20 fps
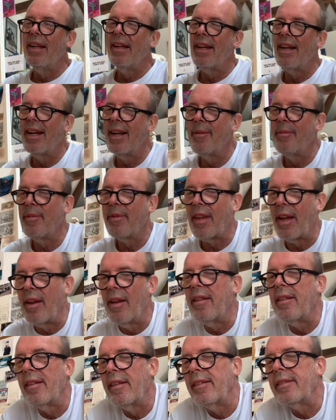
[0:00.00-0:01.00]

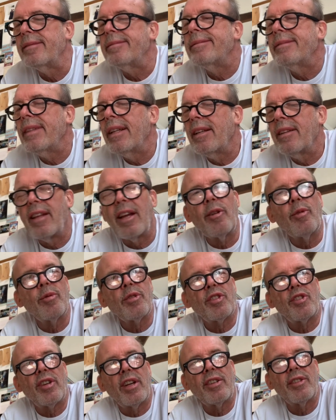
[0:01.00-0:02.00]
they always
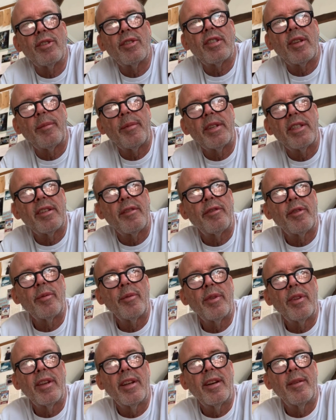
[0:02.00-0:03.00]
try and do something different
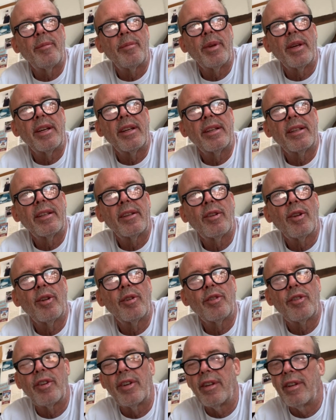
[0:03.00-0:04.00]
with the Olympic
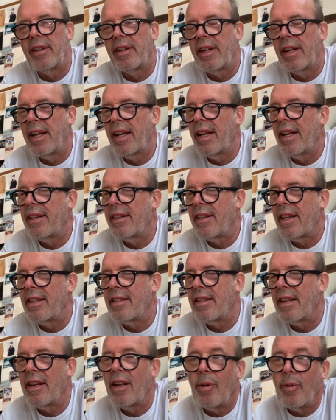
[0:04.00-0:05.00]
cauldron. And they
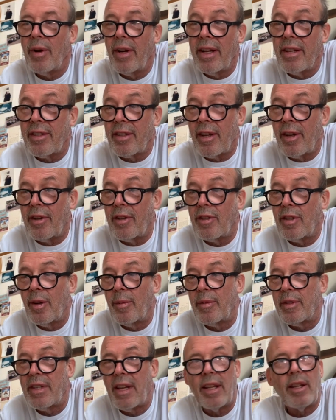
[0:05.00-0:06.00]
said, oh, well, let's go to
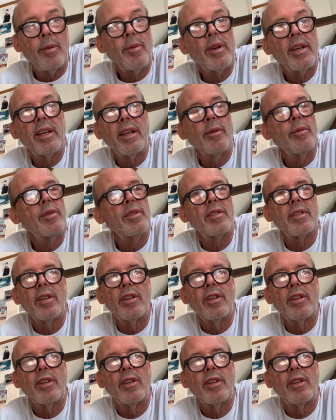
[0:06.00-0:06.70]
Thomas Heatherwig. He was the